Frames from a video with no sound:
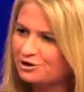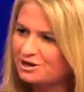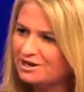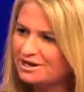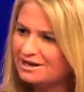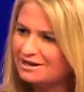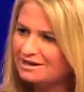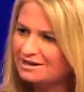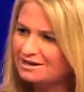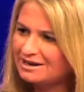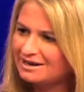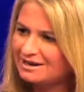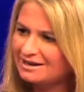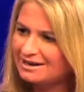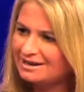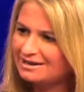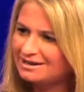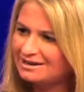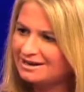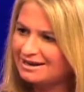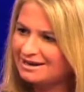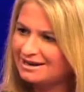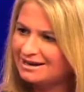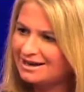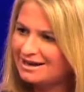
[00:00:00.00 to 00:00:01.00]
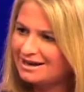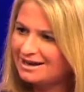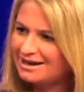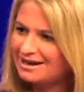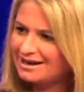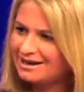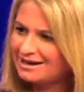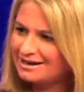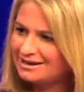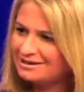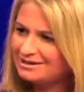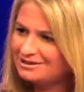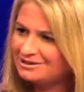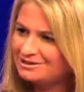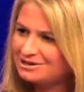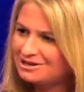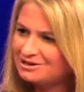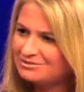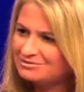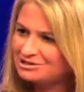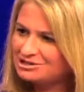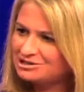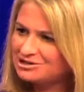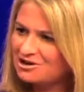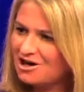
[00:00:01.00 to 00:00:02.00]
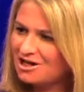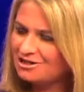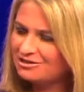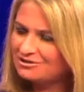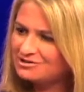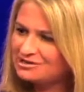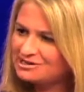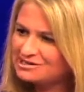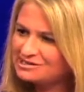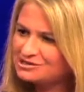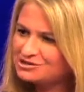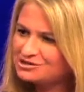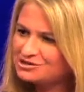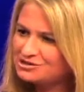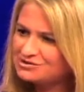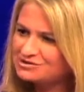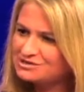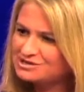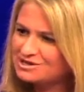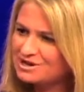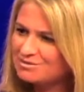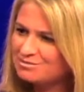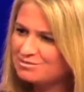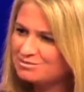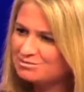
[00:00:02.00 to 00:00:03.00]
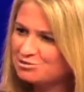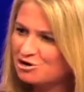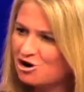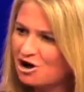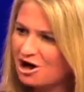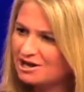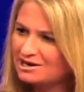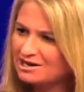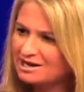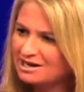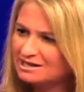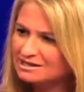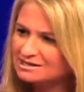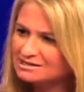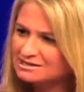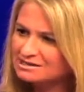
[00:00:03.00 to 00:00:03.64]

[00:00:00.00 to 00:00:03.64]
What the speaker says: and you know, intolerance to some products?